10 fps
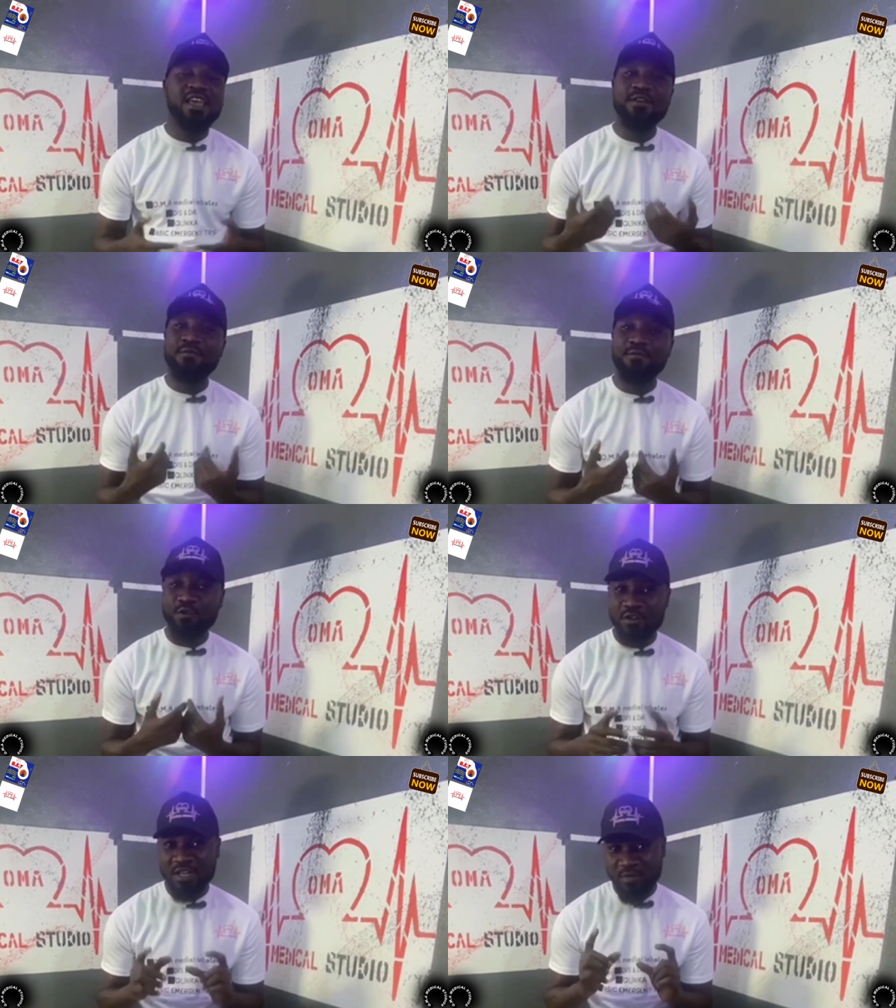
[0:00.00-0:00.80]
if
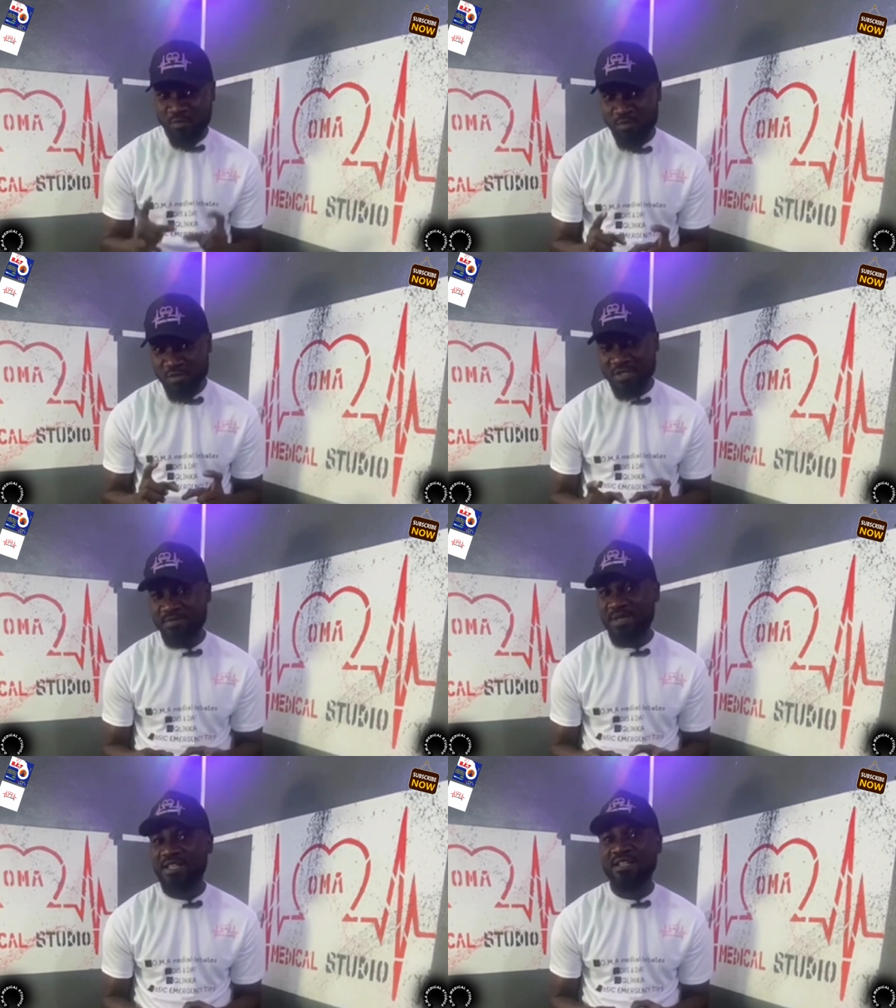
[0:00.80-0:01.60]
not the most,
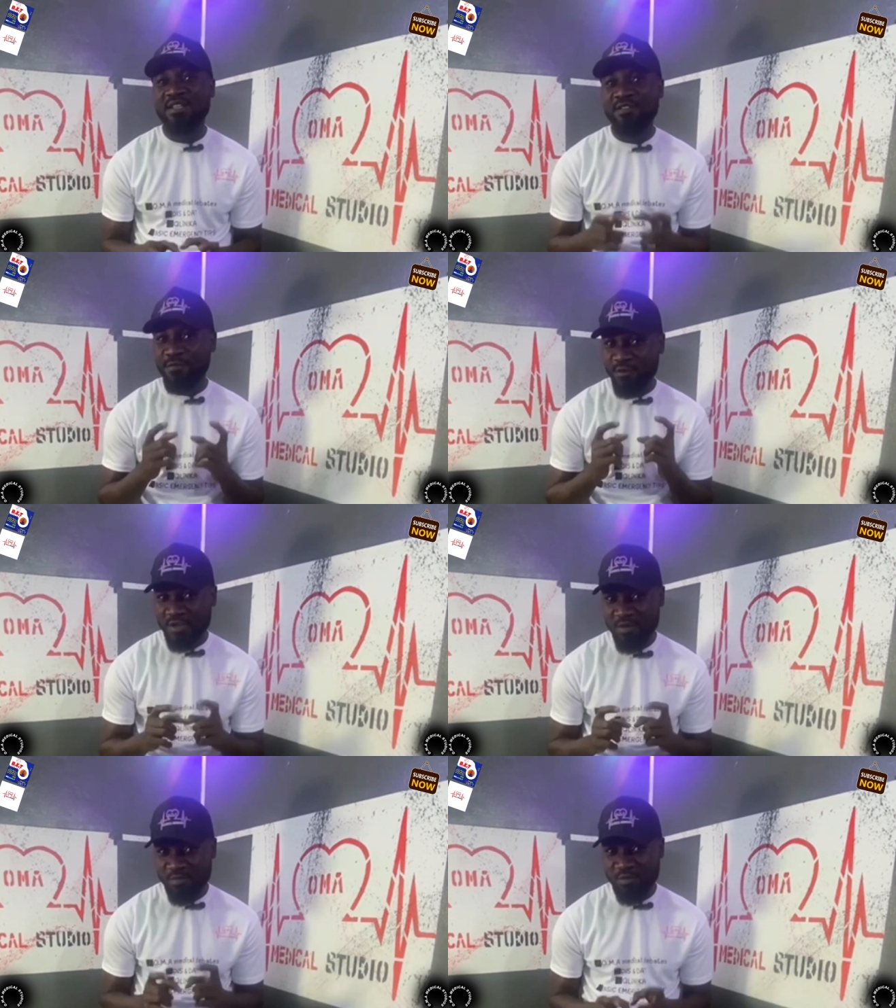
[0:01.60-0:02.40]
but if not
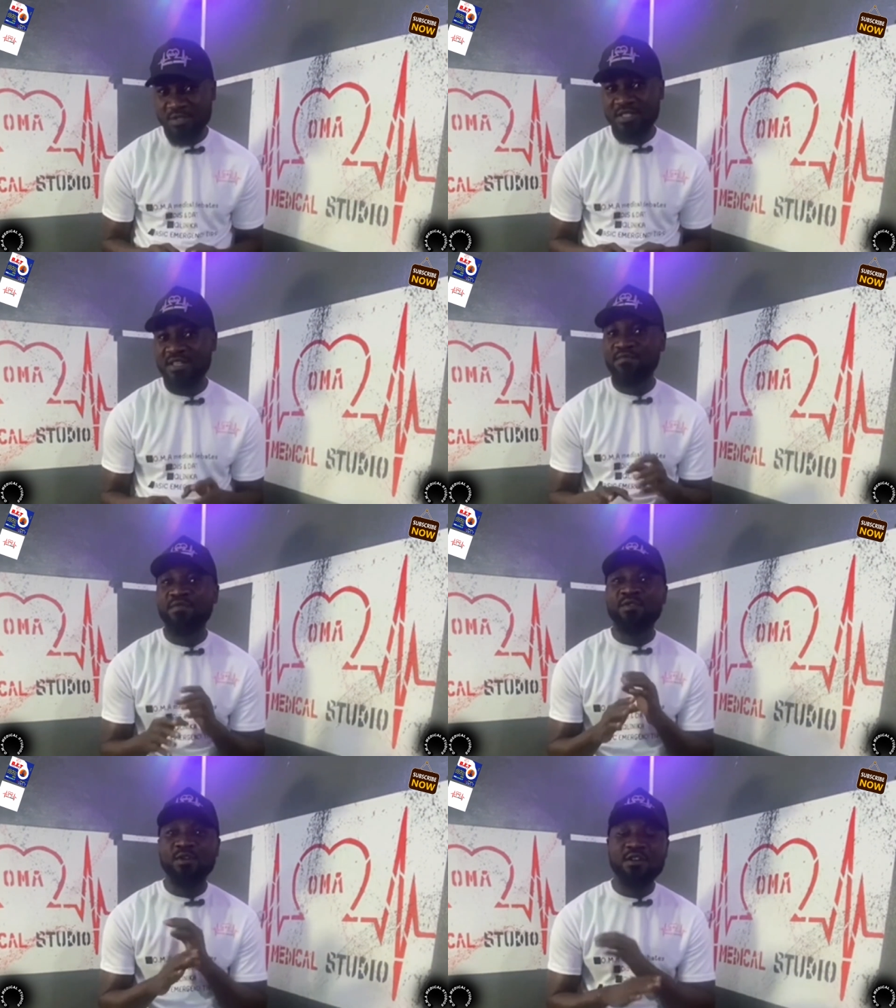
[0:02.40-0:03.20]
the most,
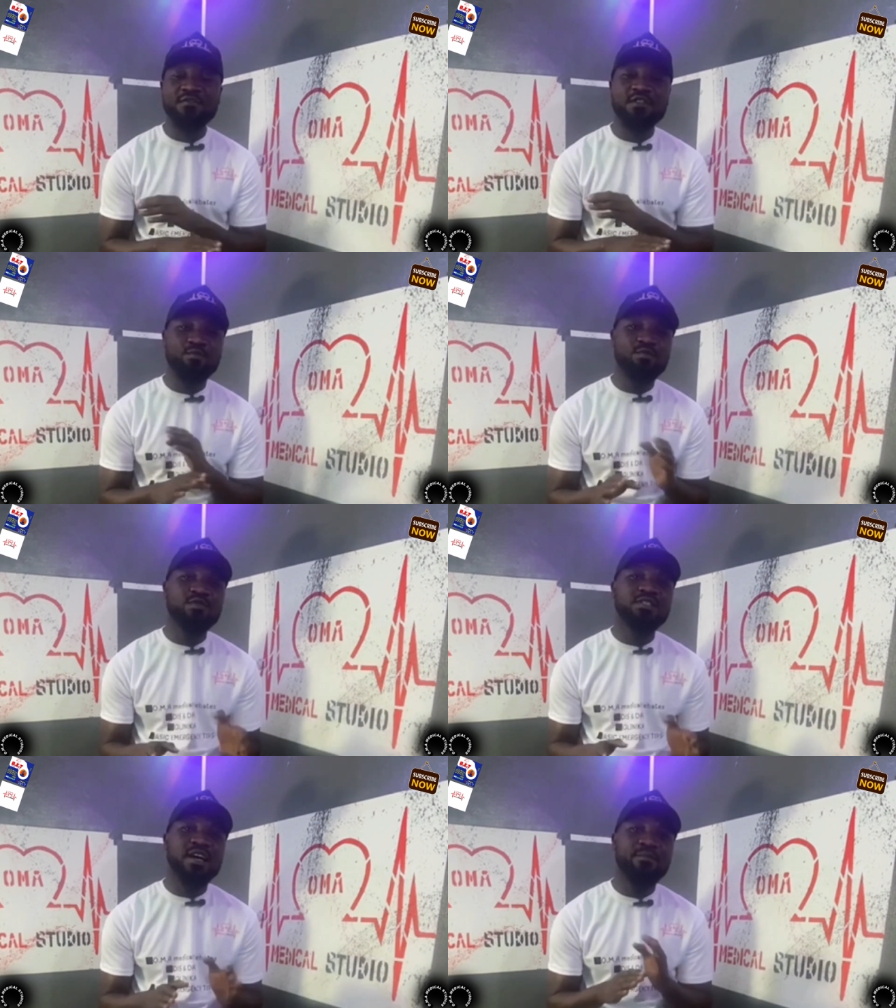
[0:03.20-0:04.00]
one of the
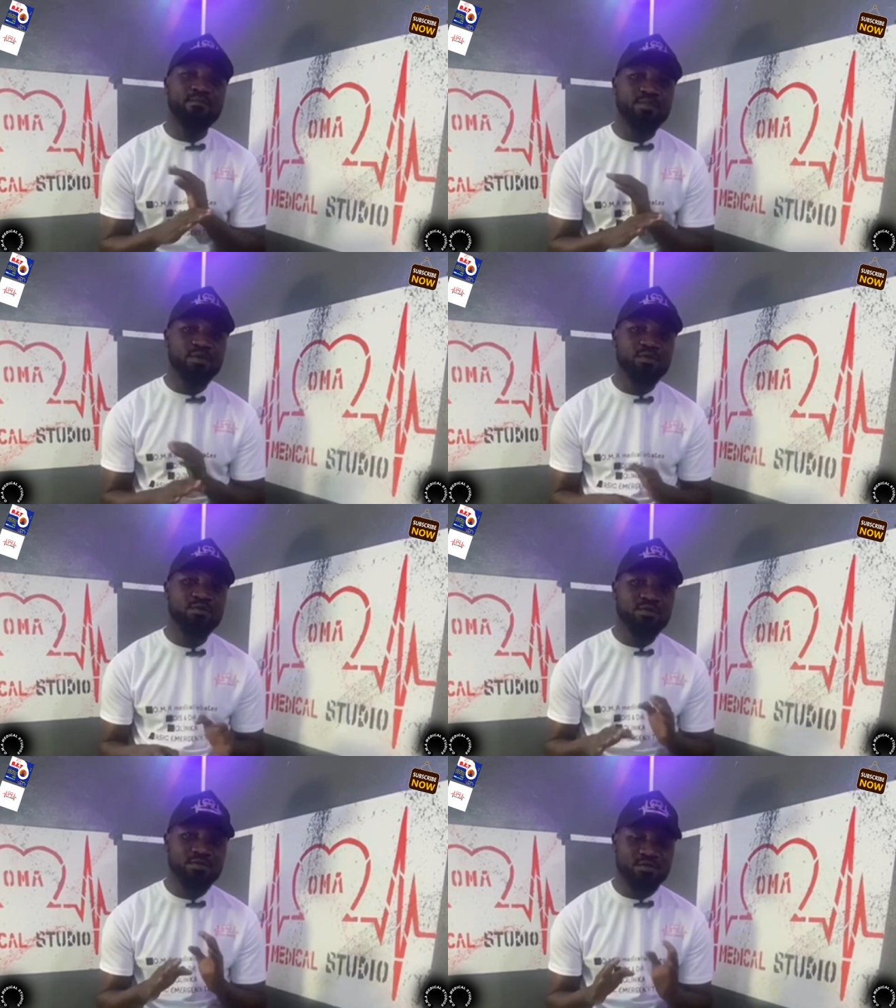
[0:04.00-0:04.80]
most
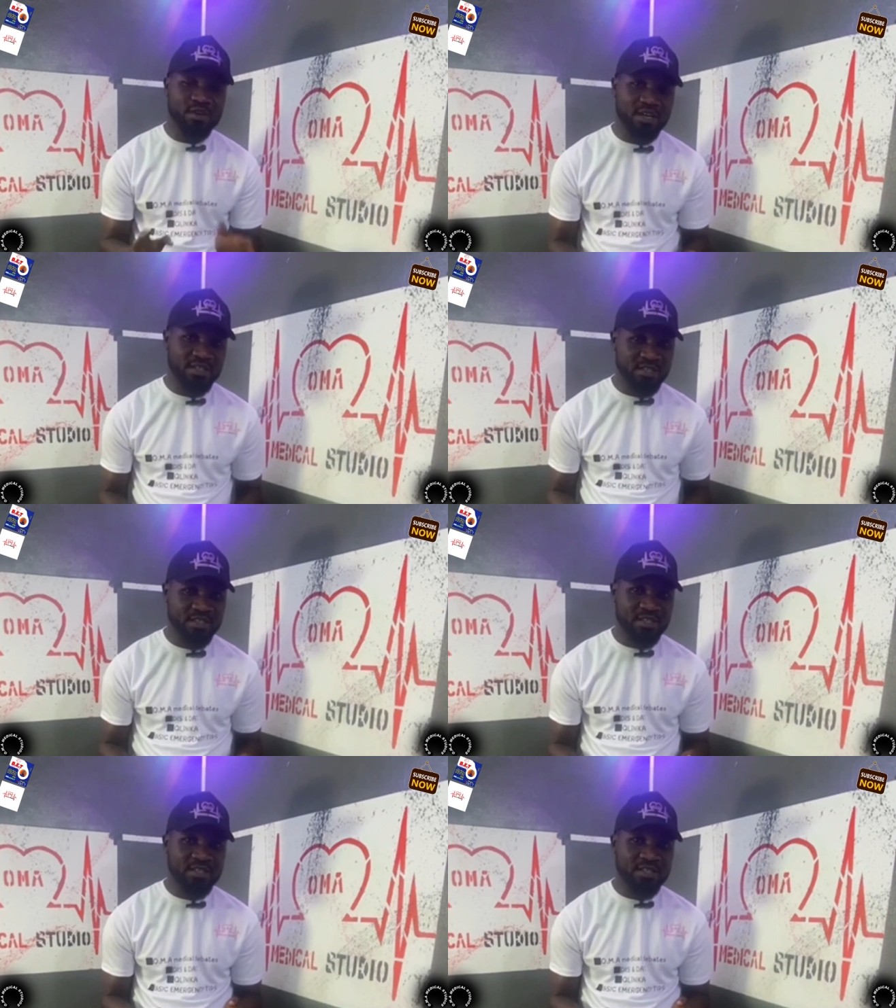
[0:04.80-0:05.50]
abused drugs